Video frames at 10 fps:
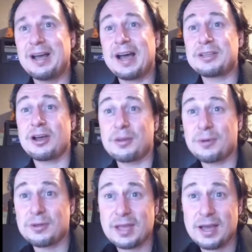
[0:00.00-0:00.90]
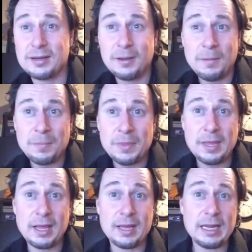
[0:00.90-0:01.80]
I talk about that.
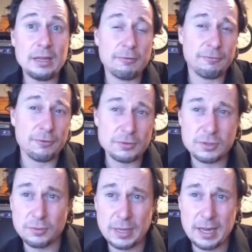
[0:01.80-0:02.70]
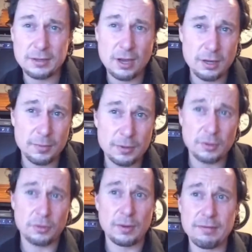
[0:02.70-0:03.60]
Then in the first 3, I talk about the
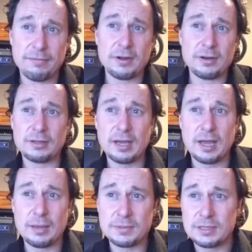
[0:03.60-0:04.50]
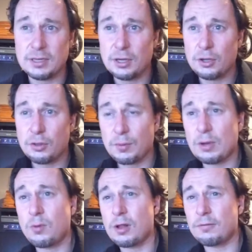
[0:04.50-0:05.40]
3 funnel types, 3
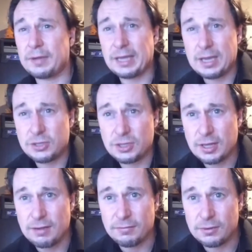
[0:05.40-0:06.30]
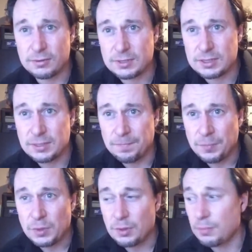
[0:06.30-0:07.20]
qualification levels,
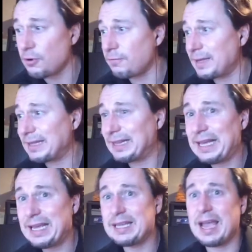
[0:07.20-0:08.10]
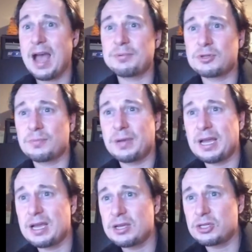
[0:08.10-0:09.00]
the perfect lead capture
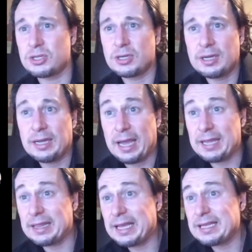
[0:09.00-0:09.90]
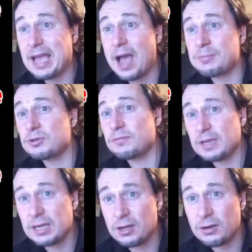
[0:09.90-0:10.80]
page and lead capture
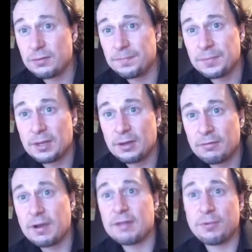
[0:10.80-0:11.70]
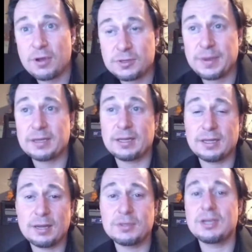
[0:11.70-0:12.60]
video, 5 prospecting
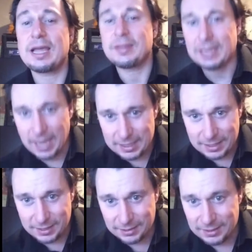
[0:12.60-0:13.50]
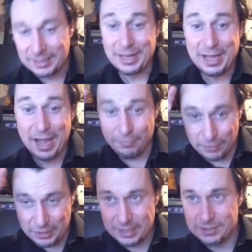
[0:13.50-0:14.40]
tips. You get the idea.
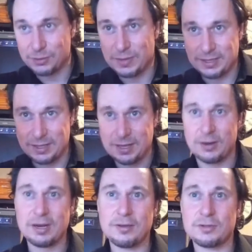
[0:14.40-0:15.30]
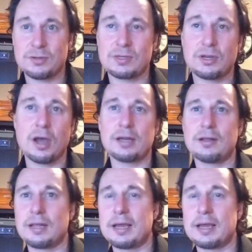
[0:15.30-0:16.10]
Everything's written there now. So it's kind of